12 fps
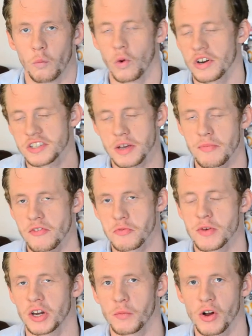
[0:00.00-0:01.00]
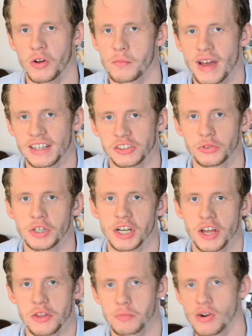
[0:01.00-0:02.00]
What is up, everybody? Welcome back to
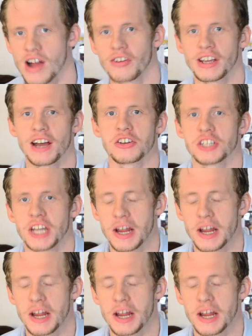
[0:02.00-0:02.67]
another Brown Couch.